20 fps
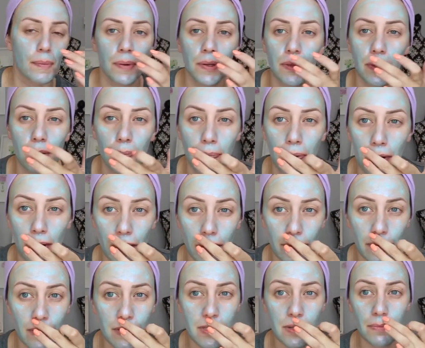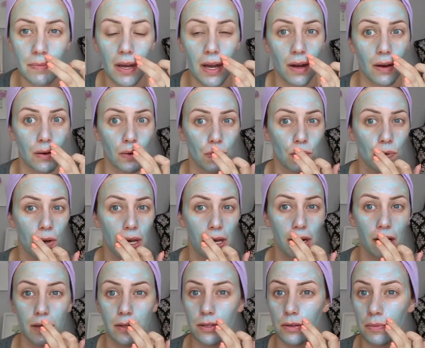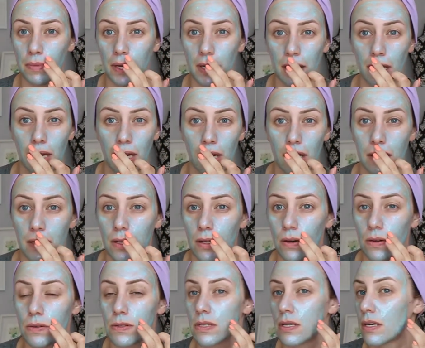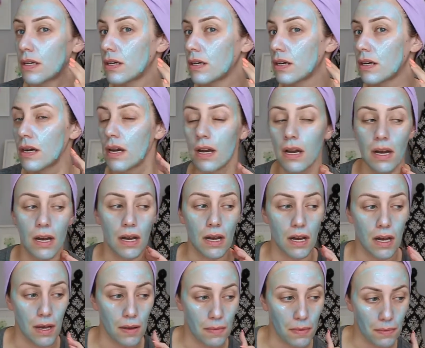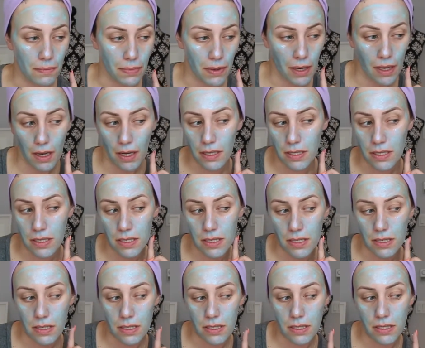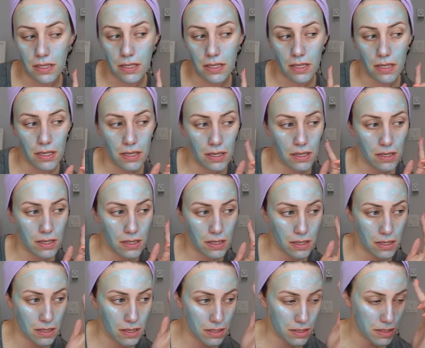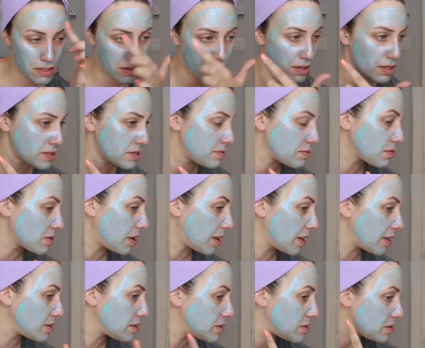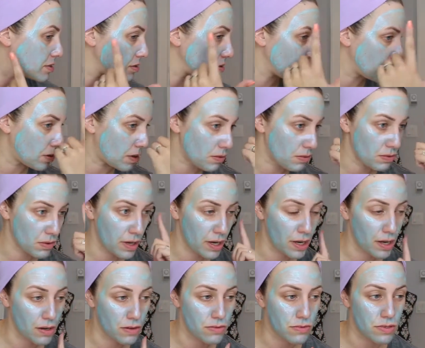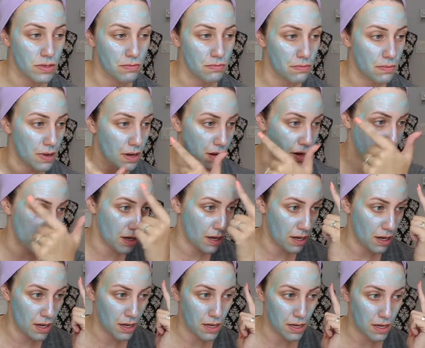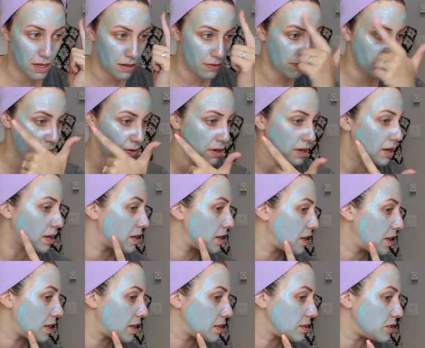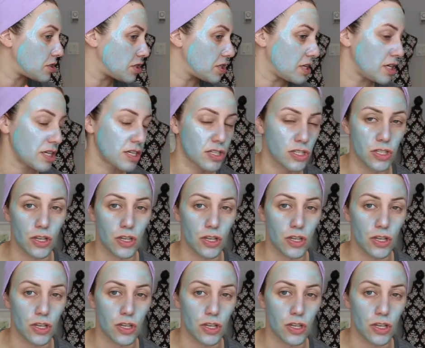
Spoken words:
I put the perfect amount right under my nose here, but it's still got some drying to do around my forehead and cheeks.